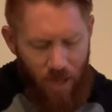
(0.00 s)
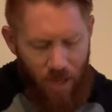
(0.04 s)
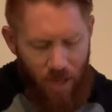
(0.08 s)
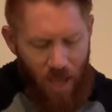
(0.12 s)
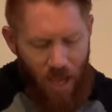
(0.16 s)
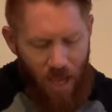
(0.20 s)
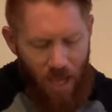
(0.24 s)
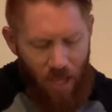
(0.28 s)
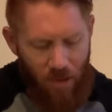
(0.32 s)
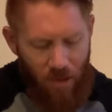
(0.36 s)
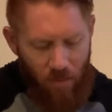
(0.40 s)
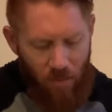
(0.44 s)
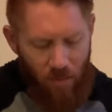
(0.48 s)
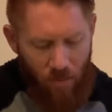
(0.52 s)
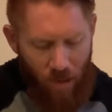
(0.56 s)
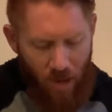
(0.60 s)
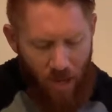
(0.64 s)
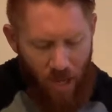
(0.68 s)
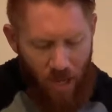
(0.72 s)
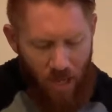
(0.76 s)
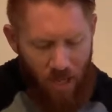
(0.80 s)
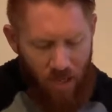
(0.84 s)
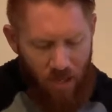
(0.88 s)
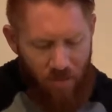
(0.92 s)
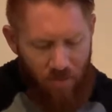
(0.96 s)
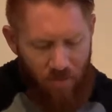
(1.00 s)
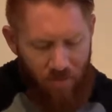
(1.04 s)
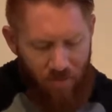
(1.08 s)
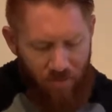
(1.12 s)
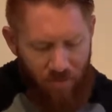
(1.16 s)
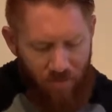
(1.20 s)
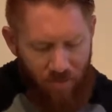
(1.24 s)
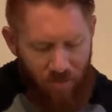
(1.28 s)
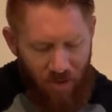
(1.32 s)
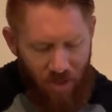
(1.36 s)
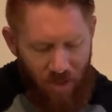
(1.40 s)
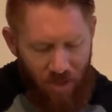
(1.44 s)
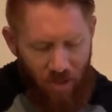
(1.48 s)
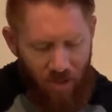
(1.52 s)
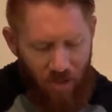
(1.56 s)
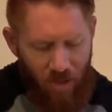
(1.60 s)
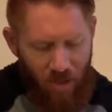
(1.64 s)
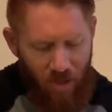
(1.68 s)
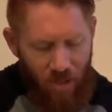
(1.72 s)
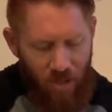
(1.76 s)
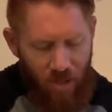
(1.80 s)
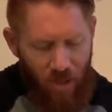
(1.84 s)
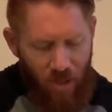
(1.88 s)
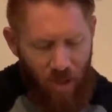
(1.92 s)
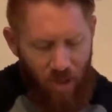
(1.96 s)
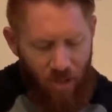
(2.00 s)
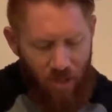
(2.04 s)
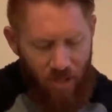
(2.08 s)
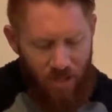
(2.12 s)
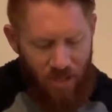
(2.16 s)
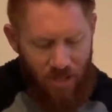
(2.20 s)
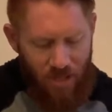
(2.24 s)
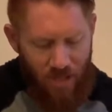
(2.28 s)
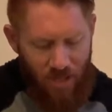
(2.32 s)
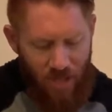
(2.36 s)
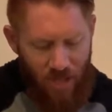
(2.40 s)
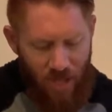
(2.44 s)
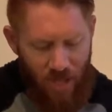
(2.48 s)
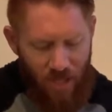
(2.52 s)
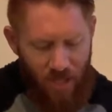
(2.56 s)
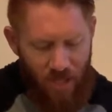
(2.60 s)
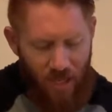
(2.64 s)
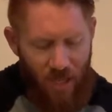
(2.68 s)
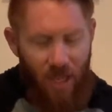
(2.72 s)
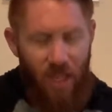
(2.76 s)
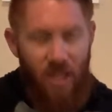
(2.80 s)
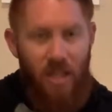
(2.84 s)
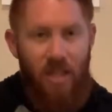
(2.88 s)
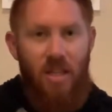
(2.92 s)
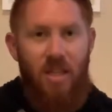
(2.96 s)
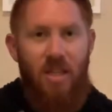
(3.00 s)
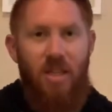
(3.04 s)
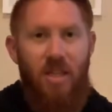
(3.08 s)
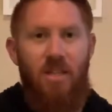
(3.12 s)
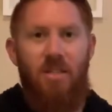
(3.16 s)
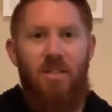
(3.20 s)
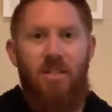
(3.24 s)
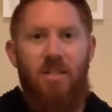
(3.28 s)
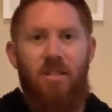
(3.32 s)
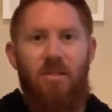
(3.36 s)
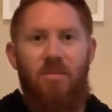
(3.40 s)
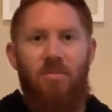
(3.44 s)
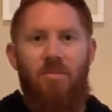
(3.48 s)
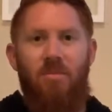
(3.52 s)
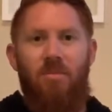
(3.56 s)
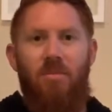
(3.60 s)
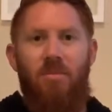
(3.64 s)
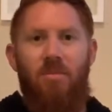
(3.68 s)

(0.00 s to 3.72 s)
and ran and fell on his neck and kissed him.